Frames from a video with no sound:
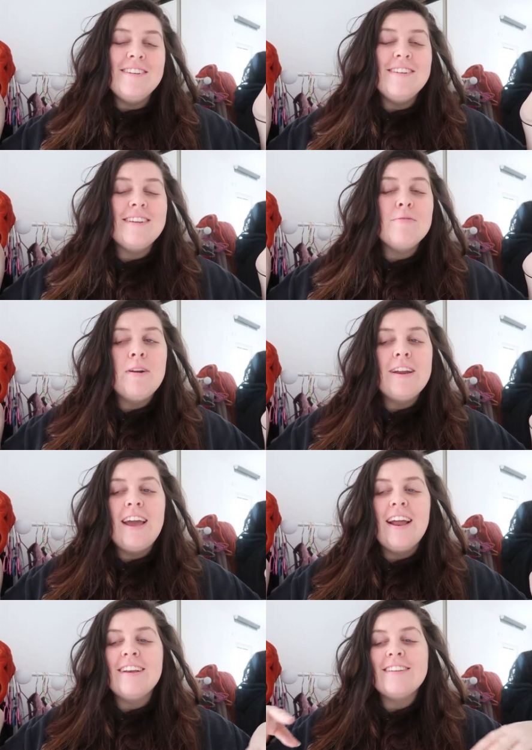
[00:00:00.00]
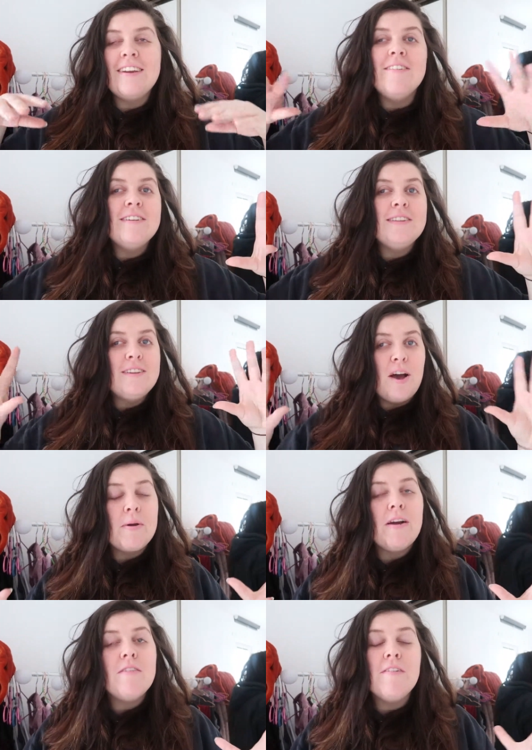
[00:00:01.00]
not to use this word again because I know it's the
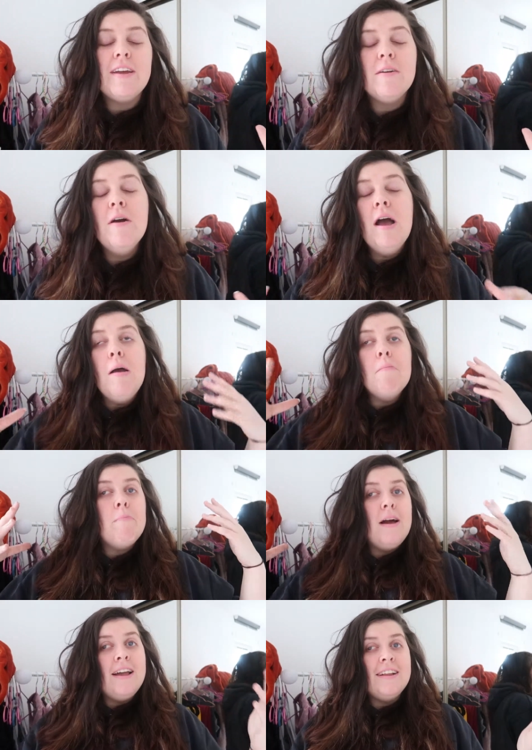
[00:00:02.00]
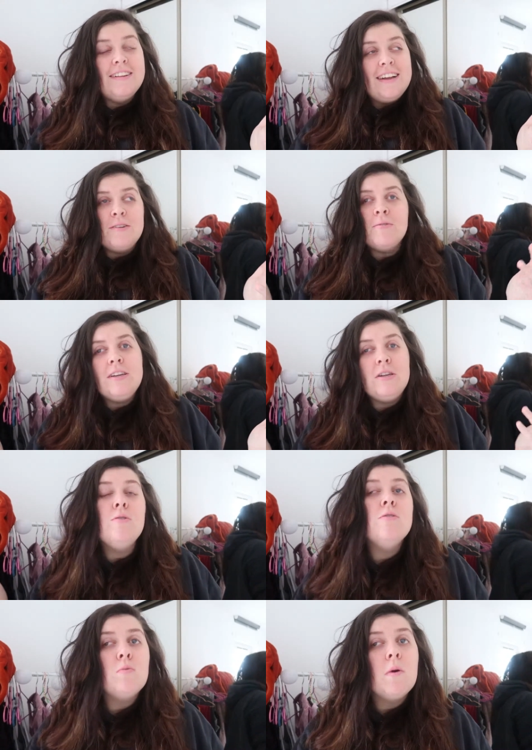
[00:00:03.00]
topic of the video, but it, I don't need to
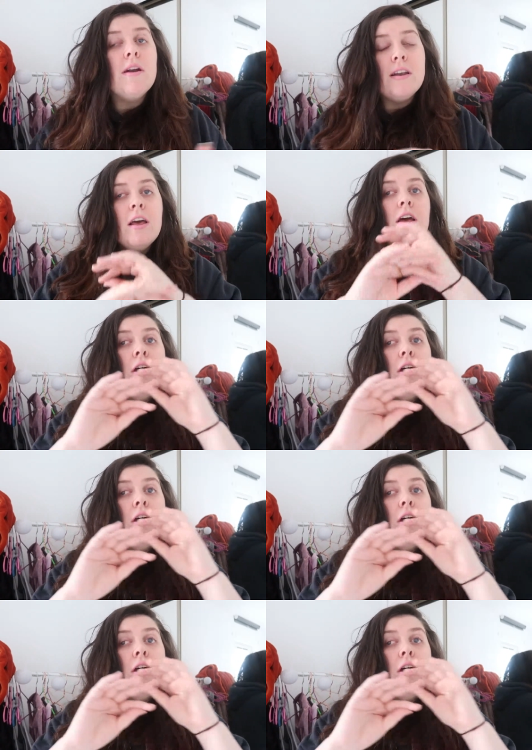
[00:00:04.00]
use the word